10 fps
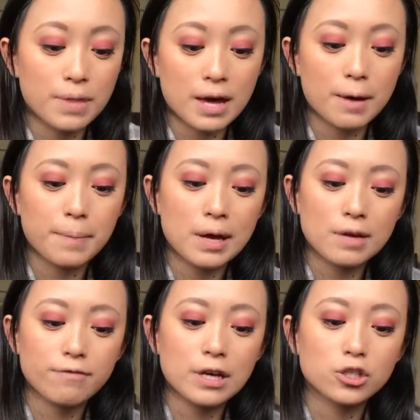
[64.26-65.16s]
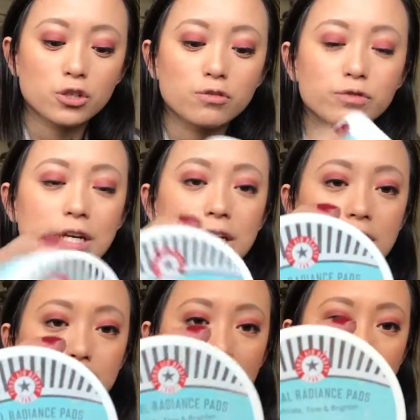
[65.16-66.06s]
them, facial
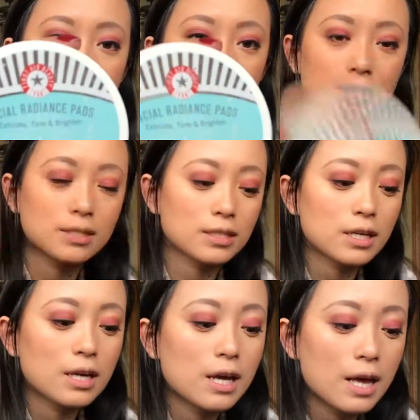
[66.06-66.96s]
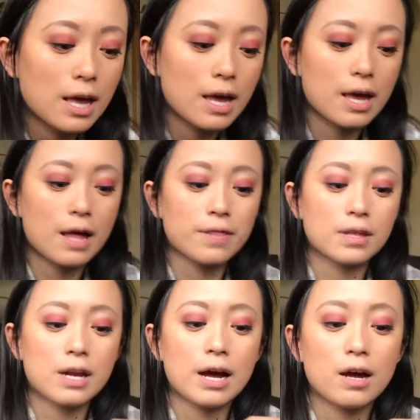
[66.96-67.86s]
radiance pads, the
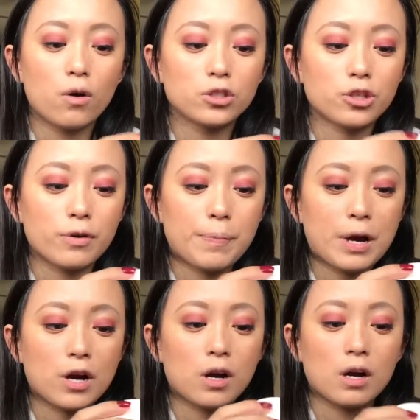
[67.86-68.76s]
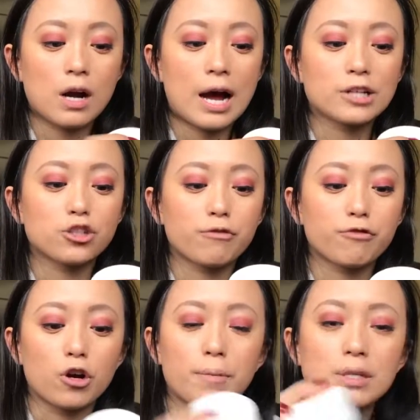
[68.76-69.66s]
Night Ultra Repair Hydro
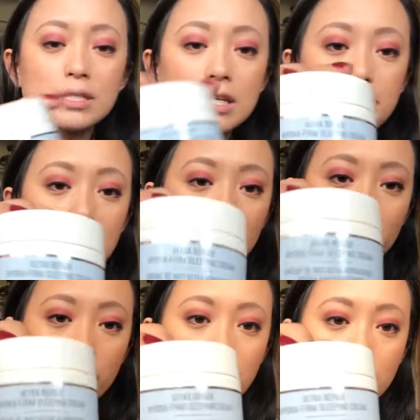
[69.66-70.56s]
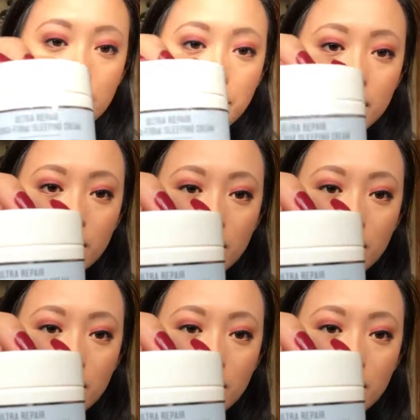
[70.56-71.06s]
Firm Sleeping Cream,